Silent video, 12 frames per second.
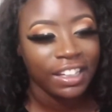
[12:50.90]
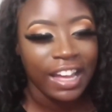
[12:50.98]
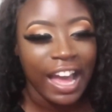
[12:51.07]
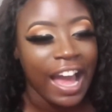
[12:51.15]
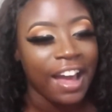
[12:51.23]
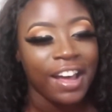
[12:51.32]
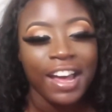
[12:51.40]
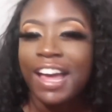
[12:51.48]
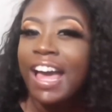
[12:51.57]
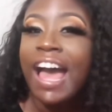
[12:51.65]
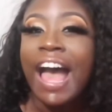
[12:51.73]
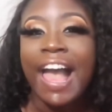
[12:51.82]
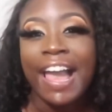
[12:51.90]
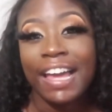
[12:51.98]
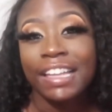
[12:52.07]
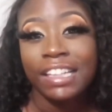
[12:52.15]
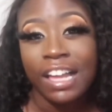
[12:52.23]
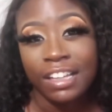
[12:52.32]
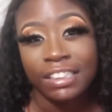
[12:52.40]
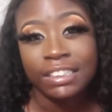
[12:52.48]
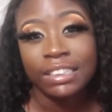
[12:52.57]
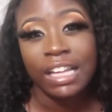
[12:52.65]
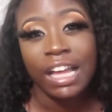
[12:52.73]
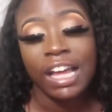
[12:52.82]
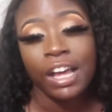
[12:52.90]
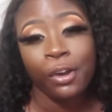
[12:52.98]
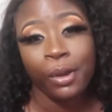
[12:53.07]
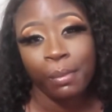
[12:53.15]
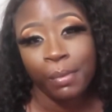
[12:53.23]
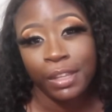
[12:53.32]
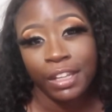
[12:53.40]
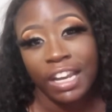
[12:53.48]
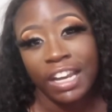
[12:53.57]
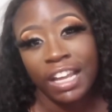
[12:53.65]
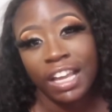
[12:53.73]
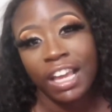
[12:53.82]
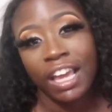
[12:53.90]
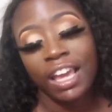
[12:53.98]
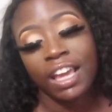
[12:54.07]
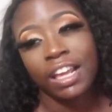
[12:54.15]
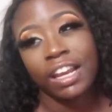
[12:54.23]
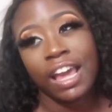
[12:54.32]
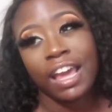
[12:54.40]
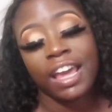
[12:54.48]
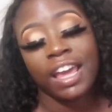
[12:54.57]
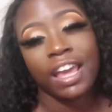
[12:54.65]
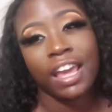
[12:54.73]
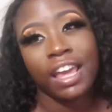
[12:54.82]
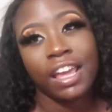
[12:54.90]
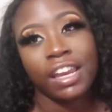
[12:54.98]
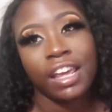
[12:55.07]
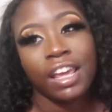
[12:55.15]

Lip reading: I had lost a grandmother that day, and I had